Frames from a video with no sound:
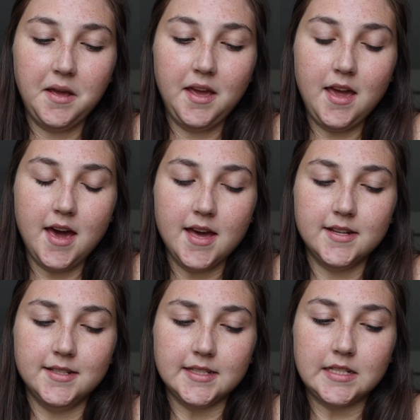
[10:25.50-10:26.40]

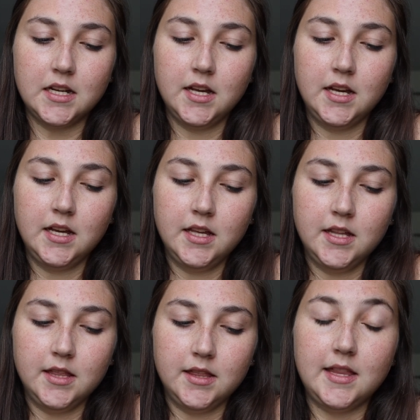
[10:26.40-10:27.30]
and
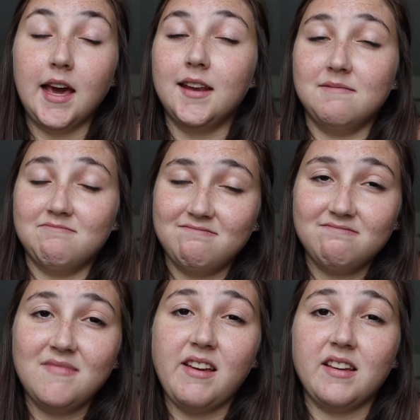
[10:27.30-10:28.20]
then
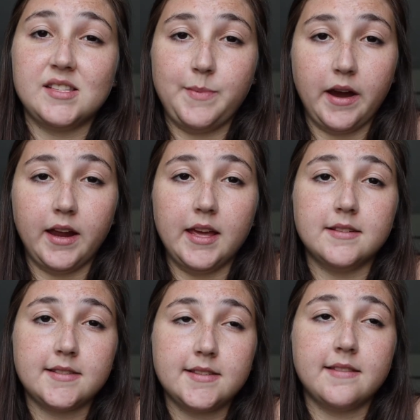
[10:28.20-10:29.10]

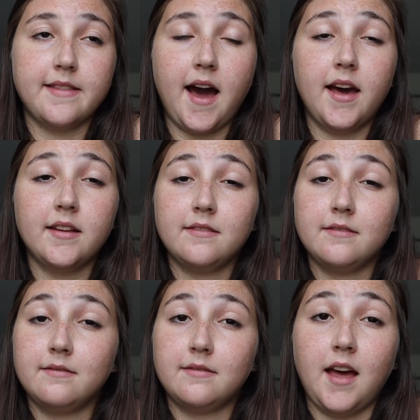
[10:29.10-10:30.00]
experienced that
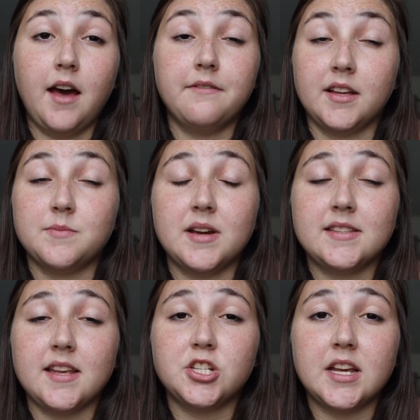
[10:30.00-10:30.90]

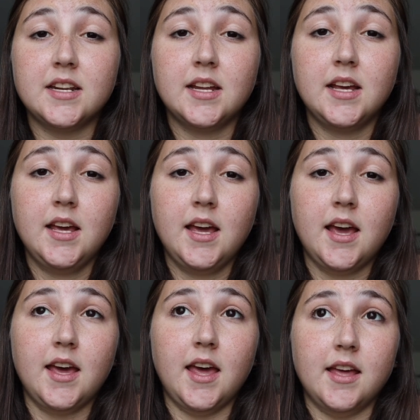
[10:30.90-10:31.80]
victimization,
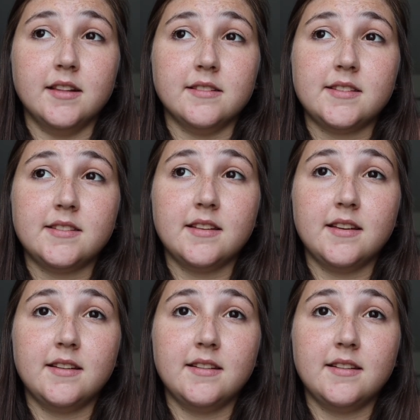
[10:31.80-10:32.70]
and
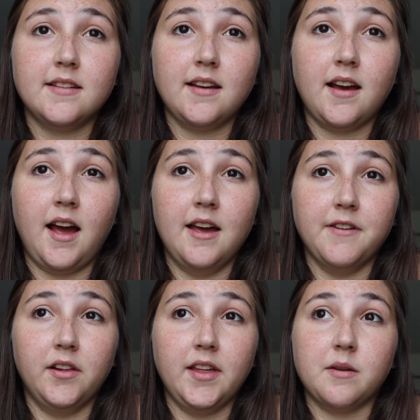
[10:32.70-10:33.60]
I
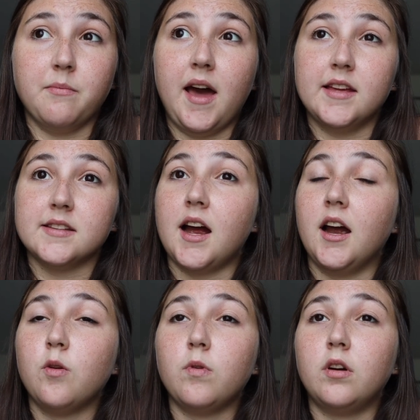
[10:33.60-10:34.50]
felt like my
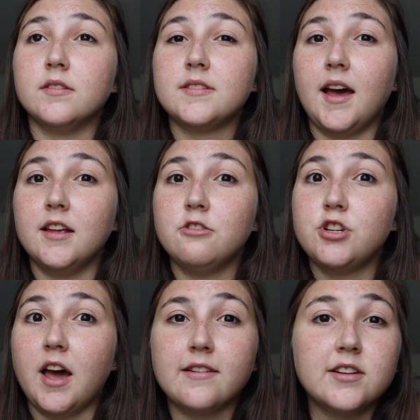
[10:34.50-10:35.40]
entire world had
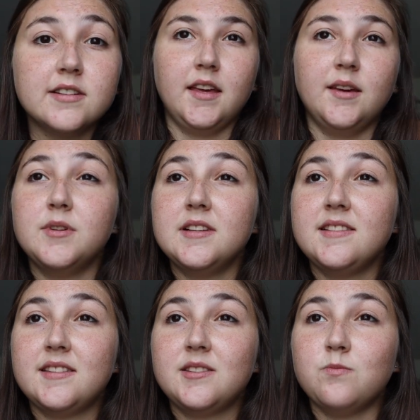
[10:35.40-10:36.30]
shattered. It
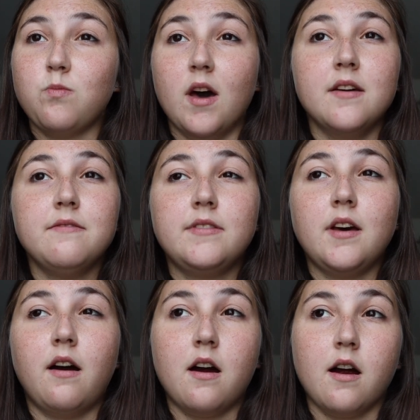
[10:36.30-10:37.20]
was one of
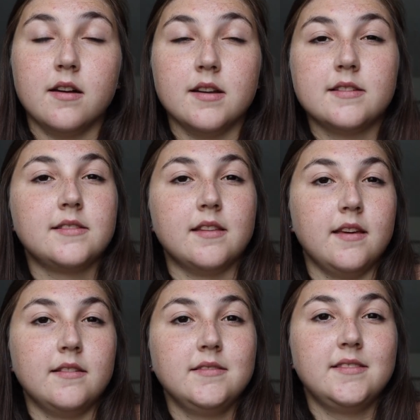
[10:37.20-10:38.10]
the hardest
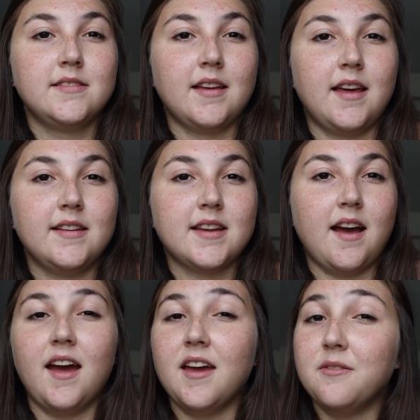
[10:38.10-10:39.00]
things that
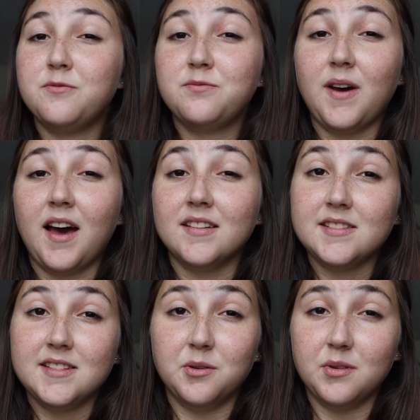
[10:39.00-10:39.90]
I have had
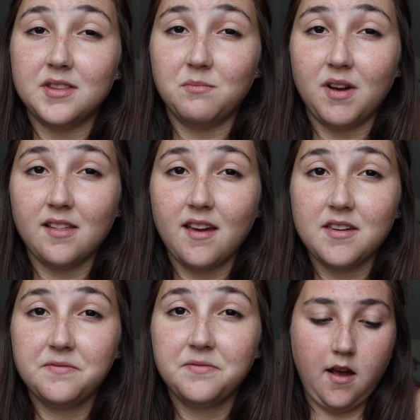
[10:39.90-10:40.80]
to deal with in my
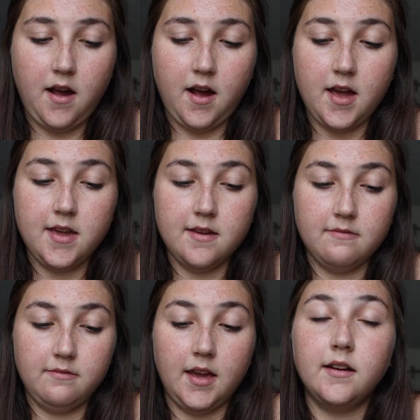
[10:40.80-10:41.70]
life.
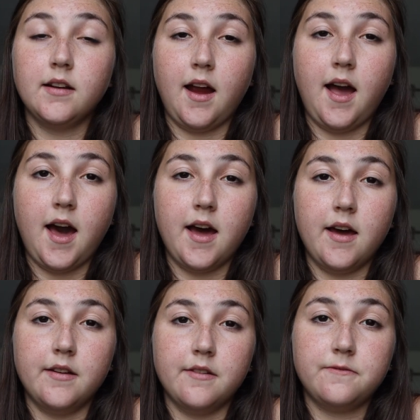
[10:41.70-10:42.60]
I later
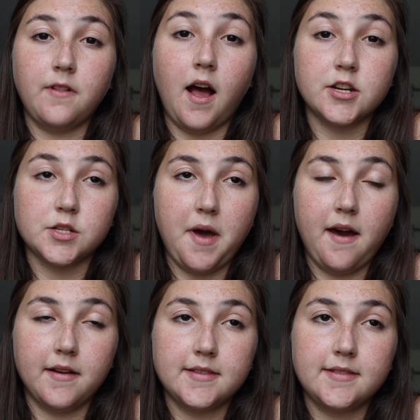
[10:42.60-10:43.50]
had
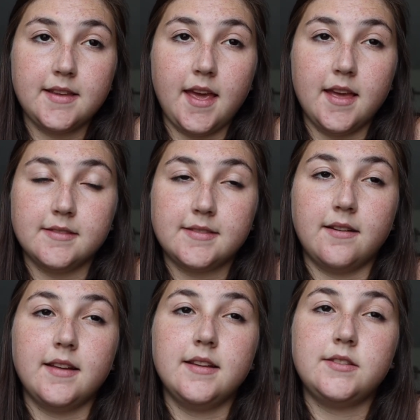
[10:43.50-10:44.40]
flashbacks and
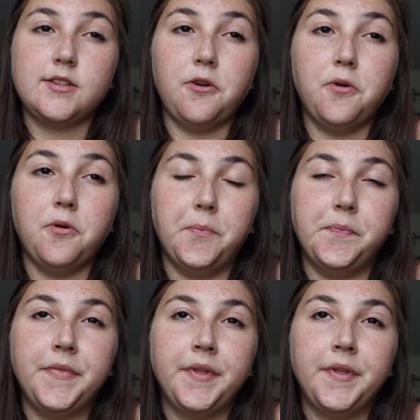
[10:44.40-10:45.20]
started to